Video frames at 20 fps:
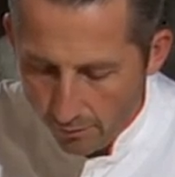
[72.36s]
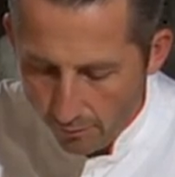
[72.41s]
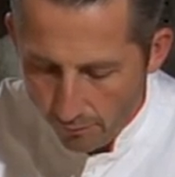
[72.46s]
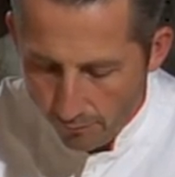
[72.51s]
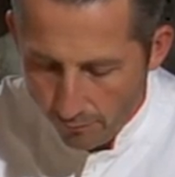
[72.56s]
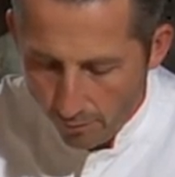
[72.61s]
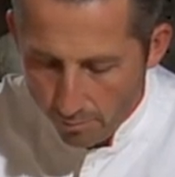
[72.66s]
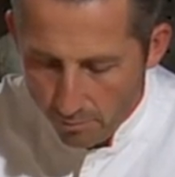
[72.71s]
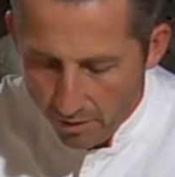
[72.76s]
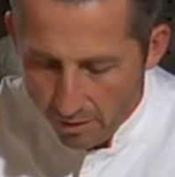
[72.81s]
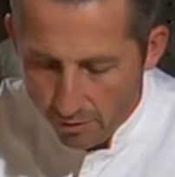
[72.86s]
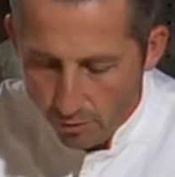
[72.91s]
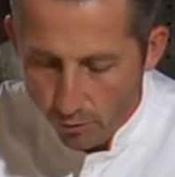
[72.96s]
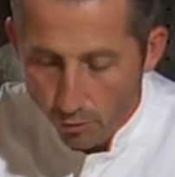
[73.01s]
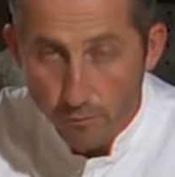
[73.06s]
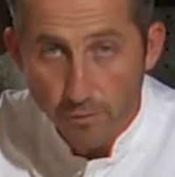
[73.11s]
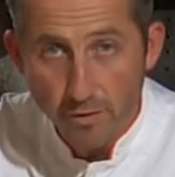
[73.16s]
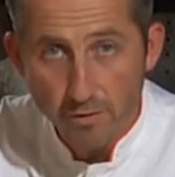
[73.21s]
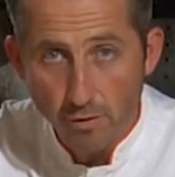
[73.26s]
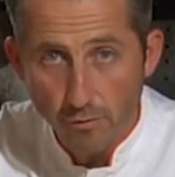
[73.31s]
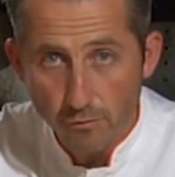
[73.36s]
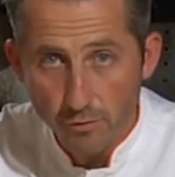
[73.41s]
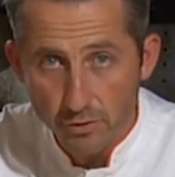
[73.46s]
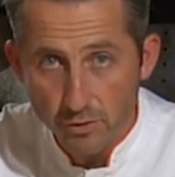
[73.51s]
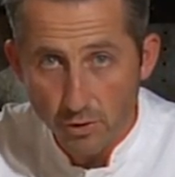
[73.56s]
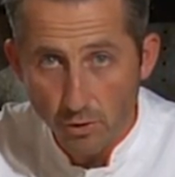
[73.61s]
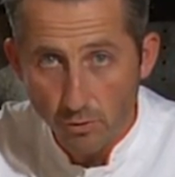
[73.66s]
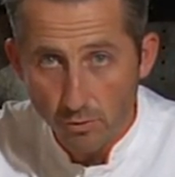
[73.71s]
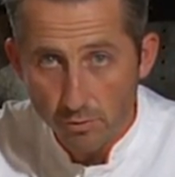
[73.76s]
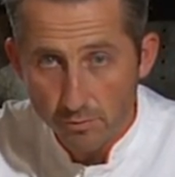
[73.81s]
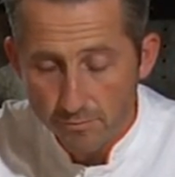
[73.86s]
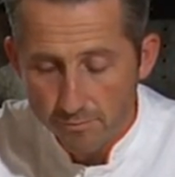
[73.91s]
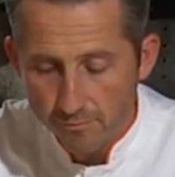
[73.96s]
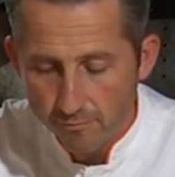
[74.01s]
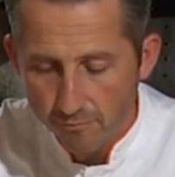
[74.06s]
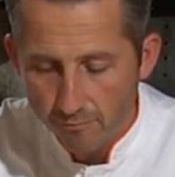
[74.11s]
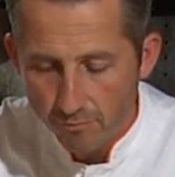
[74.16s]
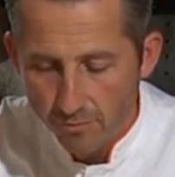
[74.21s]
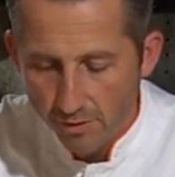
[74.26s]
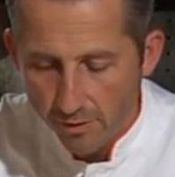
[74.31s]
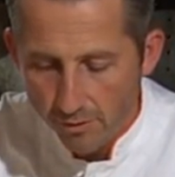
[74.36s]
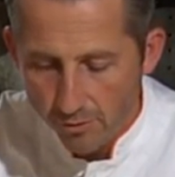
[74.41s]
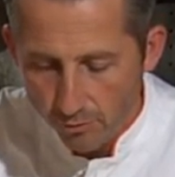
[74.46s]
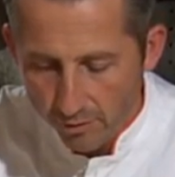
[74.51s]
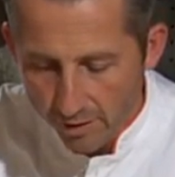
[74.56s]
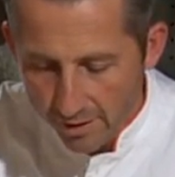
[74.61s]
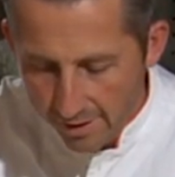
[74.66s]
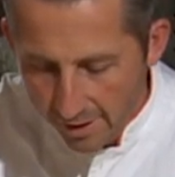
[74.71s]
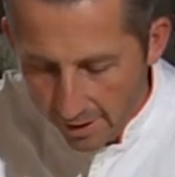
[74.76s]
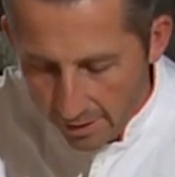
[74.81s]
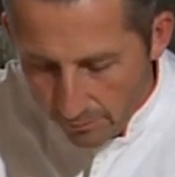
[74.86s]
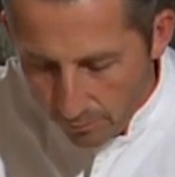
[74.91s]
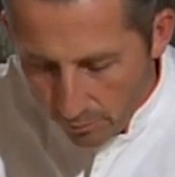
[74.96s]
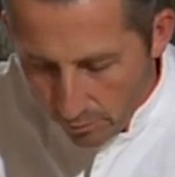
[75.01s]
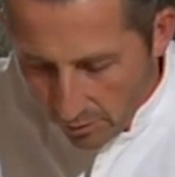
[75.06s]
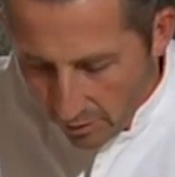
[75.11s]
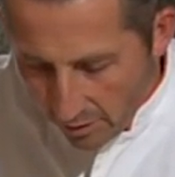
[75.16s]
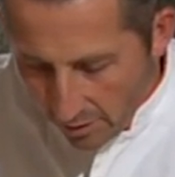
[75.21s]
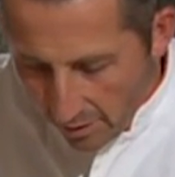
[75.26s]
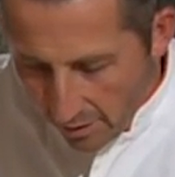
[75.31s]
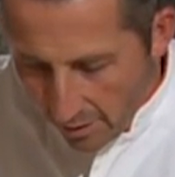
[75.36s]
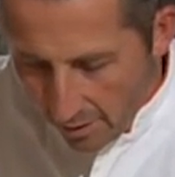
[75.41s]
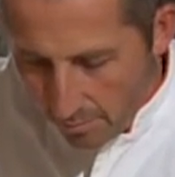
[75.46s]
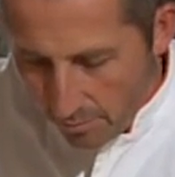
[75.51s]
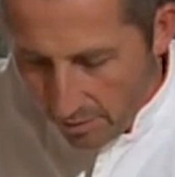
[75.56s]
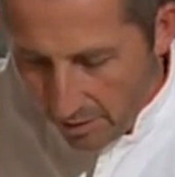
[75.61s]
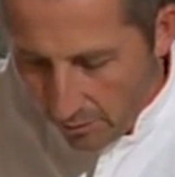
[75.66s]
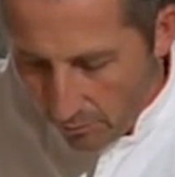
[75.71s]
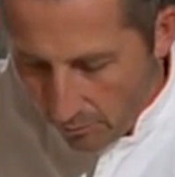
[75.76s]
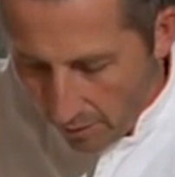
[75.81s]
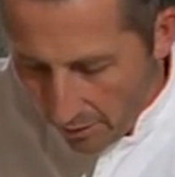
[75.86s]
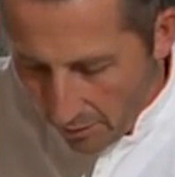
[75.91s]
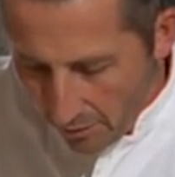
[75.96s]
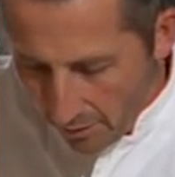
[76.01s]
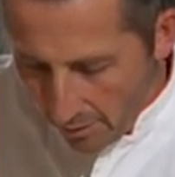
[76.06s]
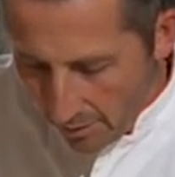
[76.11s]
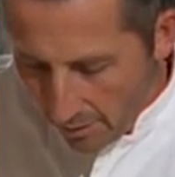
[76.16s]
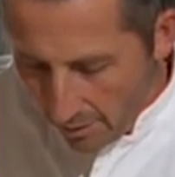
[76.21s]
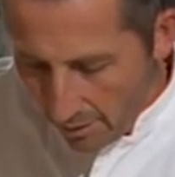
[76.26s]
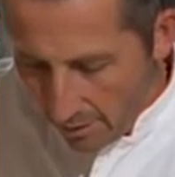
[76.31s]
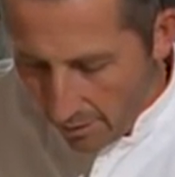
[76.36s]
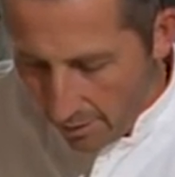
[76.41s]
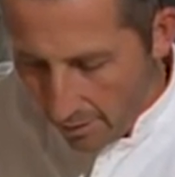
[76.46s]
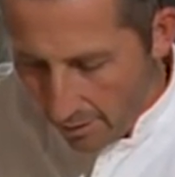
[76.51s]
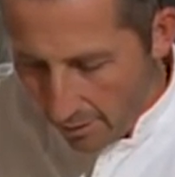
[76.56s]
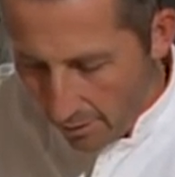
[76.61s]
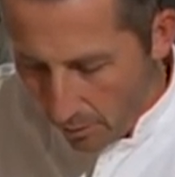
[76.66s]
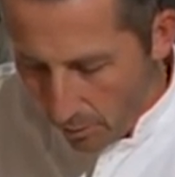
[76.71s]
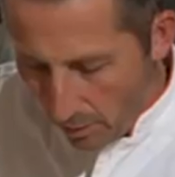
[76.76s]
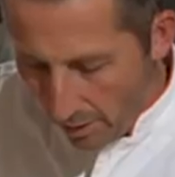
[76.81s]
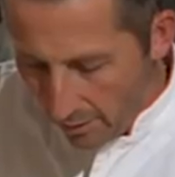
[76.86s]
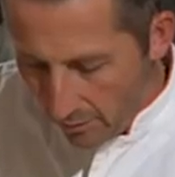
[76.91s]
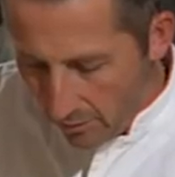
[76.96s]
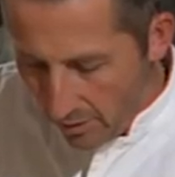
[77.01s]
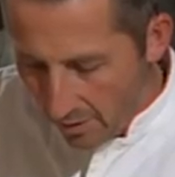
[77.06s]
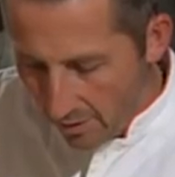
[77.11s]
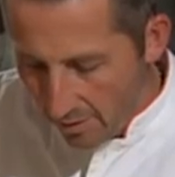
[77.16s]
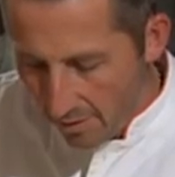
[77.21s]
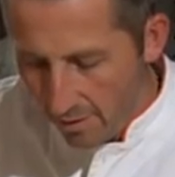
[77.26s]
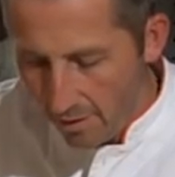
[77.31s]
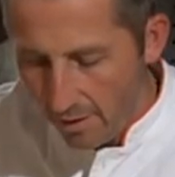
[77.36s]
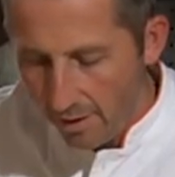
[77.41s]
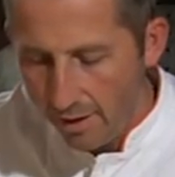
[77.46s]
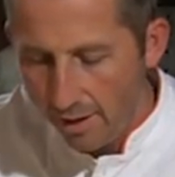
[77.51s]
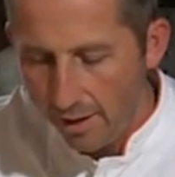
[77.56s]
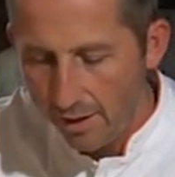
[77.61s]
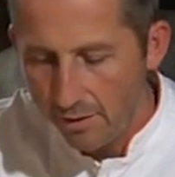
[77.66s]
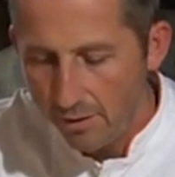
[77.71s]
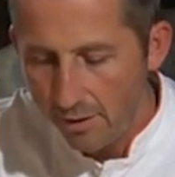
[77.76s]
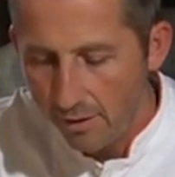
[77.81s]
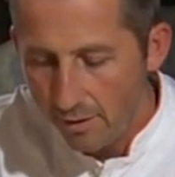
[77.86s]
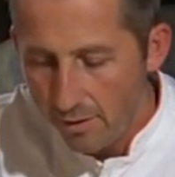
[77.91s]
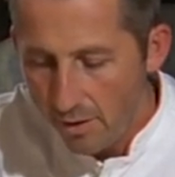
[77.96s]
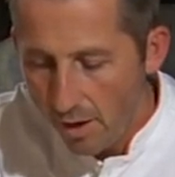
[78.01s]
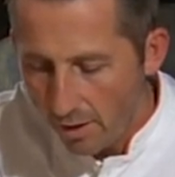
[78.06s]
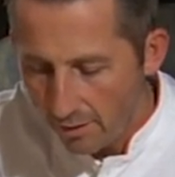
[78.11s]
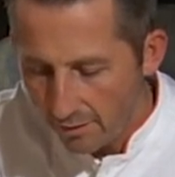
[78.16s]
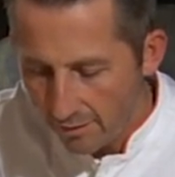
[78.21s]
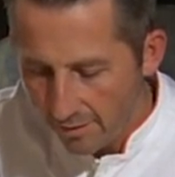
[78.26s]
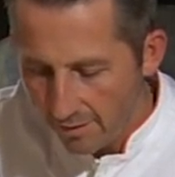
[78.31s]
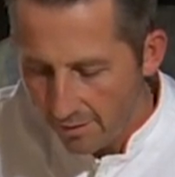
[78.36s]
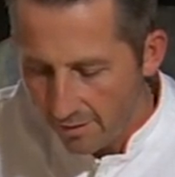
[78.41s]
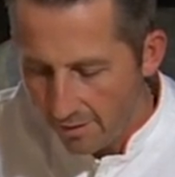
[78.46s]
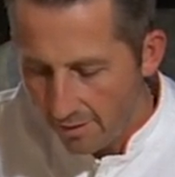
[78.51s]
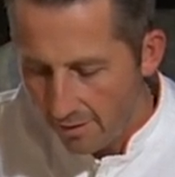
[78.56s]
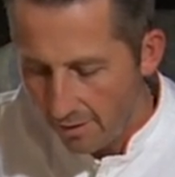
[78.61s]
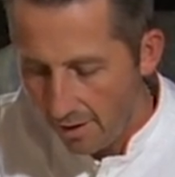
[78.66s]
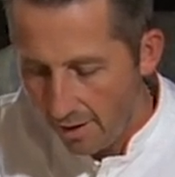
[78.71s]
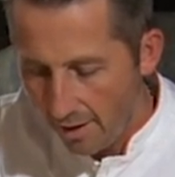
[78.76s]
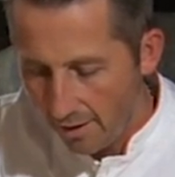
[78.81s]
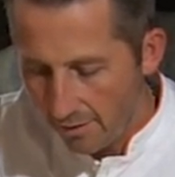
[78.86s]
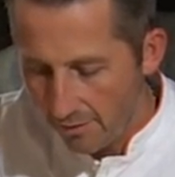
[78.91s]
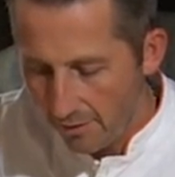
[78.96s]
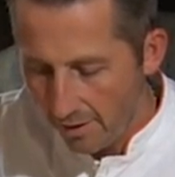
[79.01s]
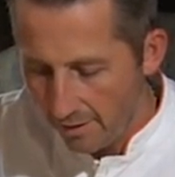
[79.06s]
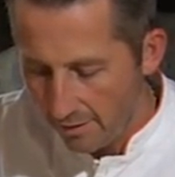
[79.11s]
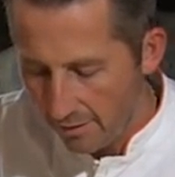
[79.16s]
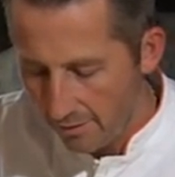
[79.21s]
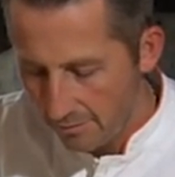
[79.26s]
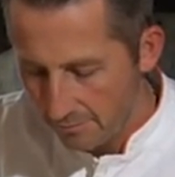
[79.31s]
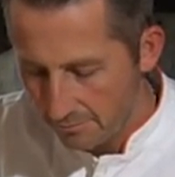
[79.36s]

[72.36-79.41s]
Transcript: from the surface of the dough. So the cut would be rather like this and not like that.